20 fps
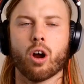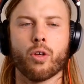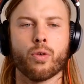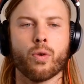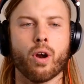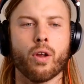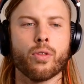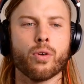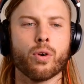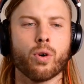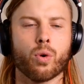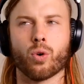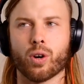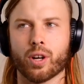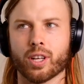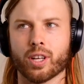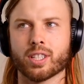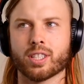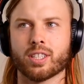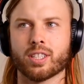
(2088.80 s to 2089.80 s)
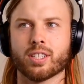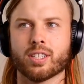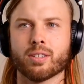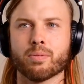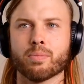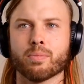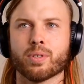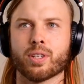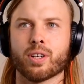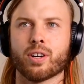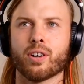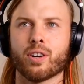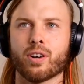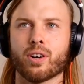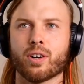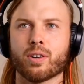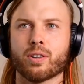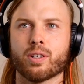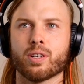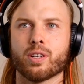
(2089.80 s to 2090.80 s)
Are there other organ systems that
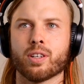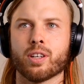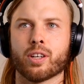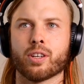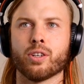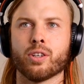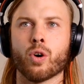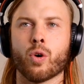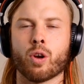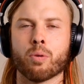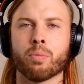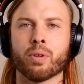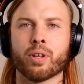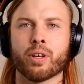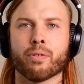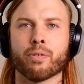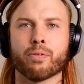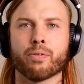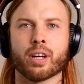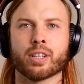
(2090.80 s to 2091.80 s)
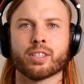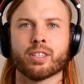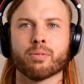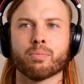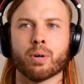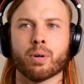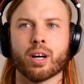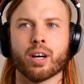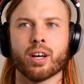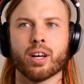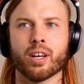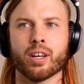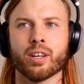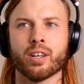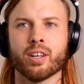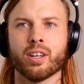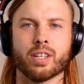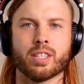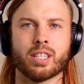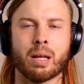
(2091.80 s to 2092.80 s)
are like notably affected by
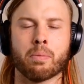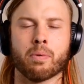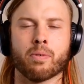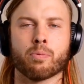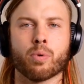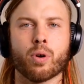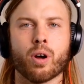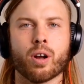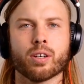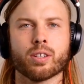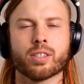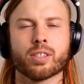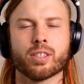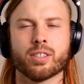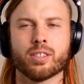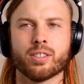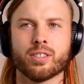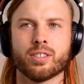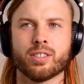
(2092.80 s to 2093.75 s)
this type of product?